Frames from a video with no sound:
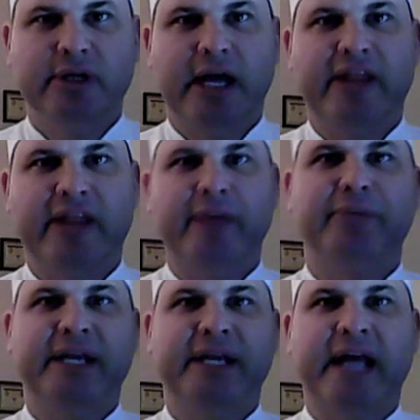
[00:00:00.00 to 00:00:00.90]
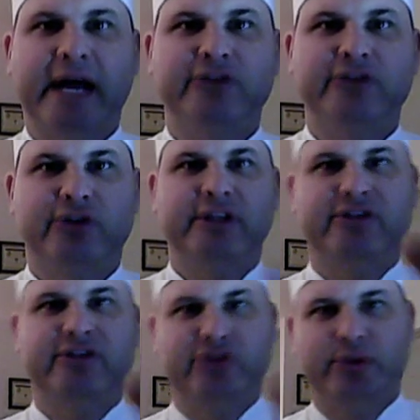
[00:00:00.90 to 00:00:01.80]
and then being as good
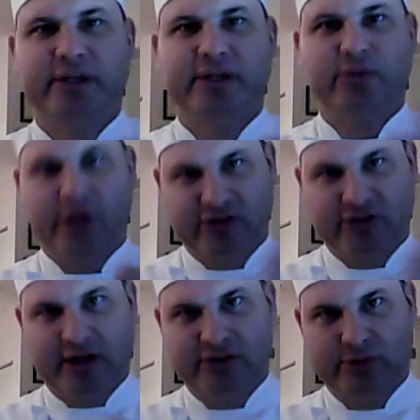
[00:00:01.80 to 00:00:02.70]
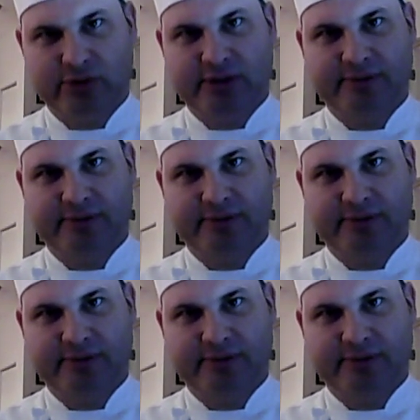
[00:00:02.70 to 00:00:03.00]
as doing it as I do it.